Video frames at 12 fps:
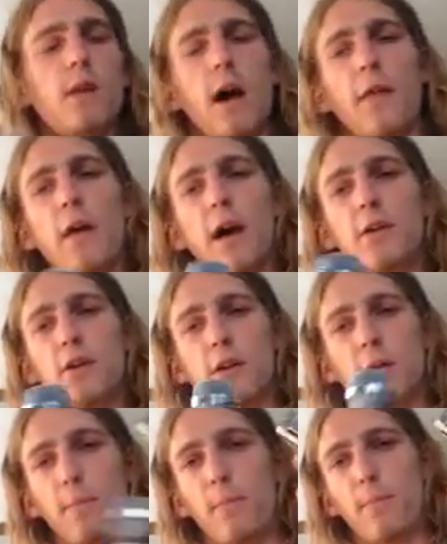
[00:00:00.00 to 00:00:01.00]
and then you
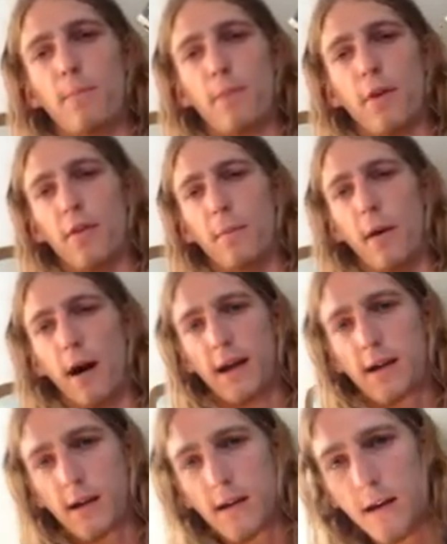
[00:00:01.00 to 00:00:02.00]
can put the
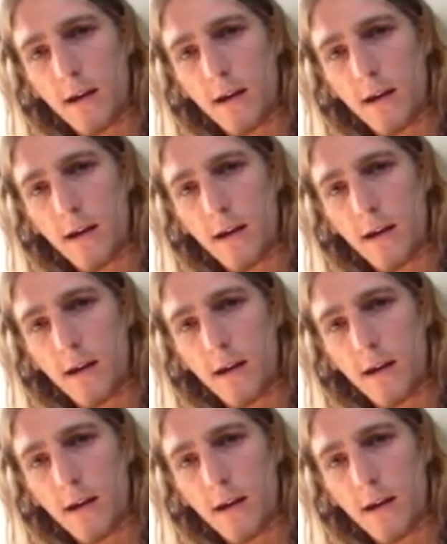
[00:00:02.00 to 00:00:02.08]
mic